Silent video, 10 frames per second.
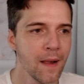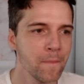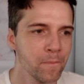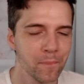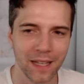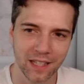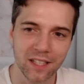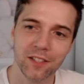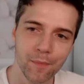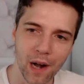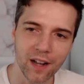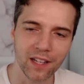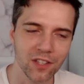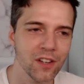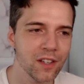But this is the
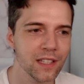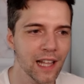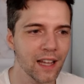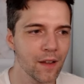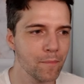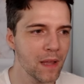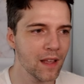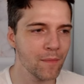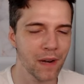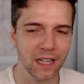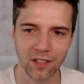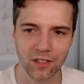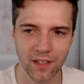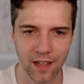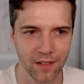markets, it's like
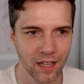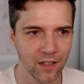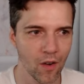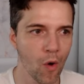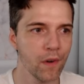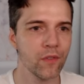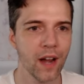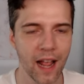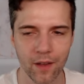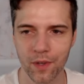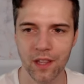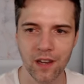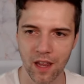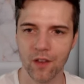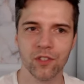investors, they overreact with the
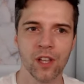news,